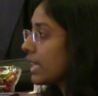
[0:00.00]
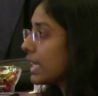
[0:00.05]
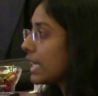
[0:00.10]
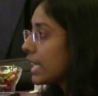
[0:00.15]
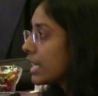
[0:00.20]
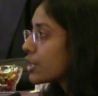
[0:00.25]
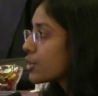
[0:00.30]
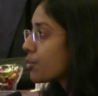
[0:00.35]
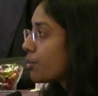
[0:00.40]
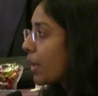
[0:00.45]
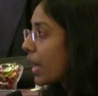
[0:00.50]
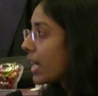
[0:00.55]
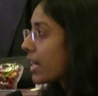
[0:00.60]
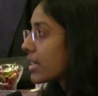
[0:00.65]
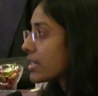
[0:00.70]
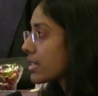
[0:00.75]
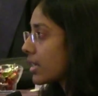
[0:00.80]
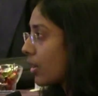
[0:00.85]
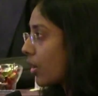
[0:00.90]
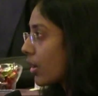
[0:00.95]
each bed
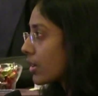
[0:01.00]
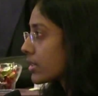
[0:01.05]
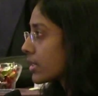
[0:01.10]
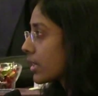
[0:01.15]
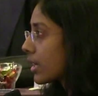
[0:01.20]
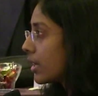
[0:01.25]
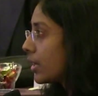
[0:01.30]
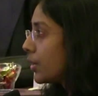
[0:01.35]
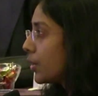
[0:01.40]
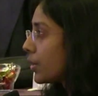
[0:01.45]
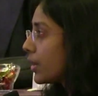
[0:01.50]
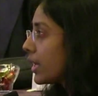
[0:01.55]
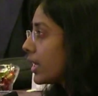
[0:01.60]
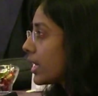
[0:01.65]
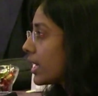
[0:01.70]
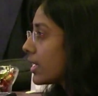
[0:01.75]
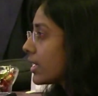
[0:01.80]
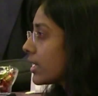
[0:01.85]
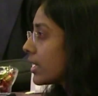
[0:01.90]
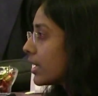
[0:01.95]
as a logical
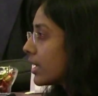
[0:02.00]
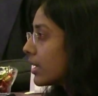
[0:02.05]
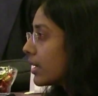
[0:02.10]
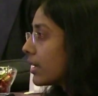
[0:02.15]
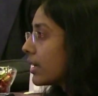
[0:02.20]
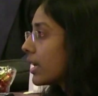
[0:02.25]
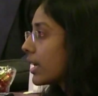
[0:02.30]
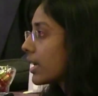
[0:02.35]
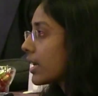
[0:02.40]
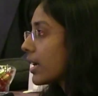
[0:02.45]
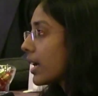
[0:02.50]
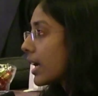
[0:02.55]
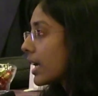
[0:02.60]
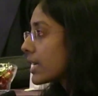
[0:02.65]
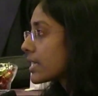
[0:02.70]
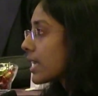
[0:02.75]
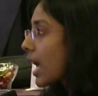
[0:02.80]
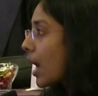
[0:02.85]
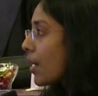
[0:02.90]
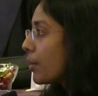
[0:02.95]
unit and
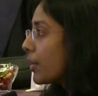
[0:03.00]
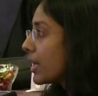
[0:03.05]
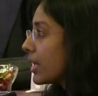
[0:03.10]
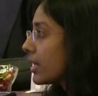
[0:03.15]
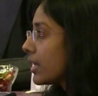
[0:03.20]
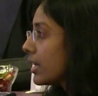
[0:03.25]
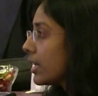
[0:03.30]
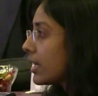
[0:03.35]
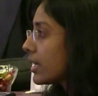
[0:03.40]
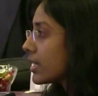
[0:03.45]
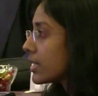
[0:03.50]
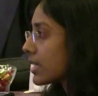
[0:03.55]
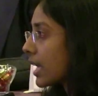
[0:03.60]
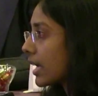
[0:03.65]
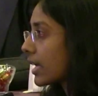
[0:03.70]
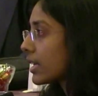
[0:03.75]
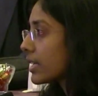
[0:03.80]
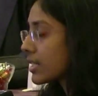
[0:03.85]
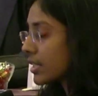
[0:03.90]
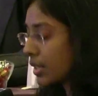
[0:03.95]
examining the
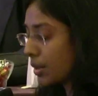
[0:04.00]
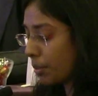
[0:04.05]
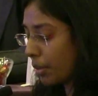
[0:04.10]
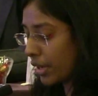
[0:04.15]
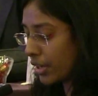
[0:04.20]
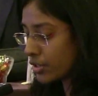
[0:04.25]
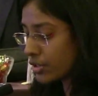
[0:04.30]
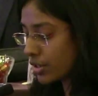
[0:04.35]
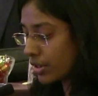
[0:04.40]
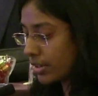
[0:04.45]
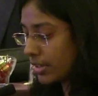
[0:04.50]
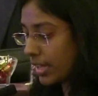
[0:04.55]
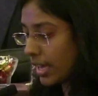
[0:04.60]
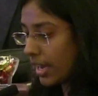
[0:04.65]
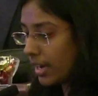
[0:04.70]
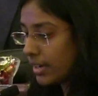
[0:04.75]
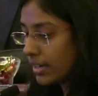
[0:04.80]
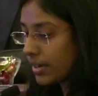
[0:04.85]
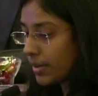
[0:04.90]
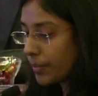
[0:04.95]
cyclicity based on
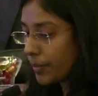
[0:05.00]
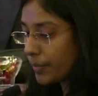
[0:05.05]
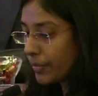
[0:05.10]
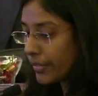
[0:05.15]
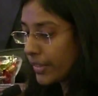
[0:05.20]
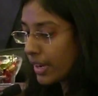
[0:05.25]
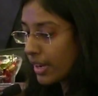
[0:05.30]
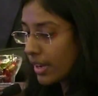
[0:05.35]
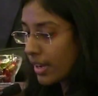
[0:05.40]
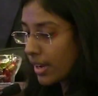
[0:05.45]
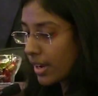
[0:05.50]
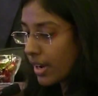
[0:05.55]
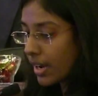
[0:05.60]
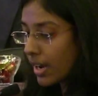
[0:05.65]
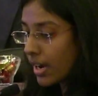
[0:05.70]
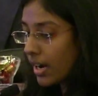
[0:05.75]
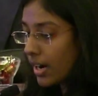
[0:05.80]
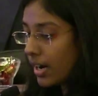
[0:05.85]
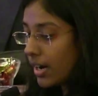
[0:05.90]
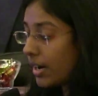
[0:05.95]
that.
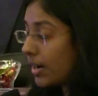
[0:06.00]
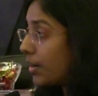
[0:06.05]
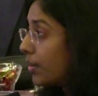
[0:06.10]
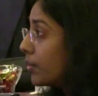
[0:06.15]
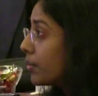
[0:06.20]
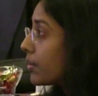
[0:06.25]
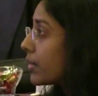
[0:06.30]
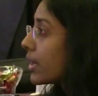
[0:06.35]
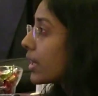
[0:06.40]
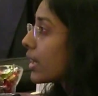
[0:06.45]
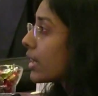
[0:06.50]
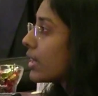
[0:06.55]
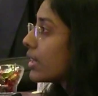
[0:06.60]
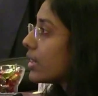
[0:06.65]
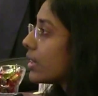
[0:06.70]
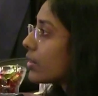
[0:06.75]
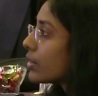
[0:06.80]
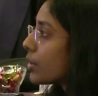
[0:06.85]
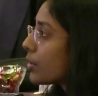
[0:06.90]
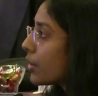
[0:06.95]
Now
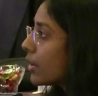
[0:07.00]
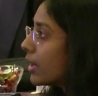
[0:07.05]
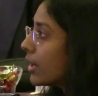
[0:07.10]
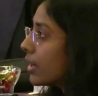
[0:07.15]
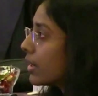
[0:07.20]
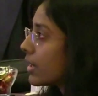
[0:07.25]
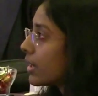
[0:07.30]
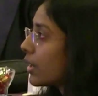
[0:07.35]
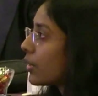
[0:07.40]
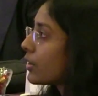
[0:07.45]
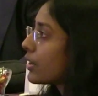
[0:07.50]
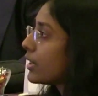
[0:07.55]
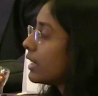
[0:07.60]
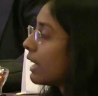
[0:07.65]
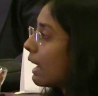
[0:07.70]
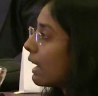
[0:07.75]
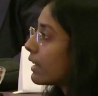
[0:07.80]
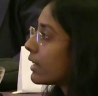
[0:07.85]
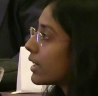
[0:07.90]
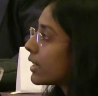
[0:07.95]

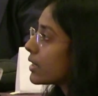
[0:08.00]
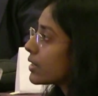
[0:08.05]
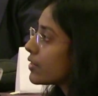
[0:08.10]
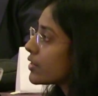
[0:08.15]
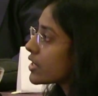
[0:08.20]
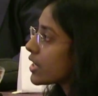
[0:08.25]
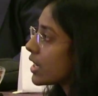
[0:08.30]
data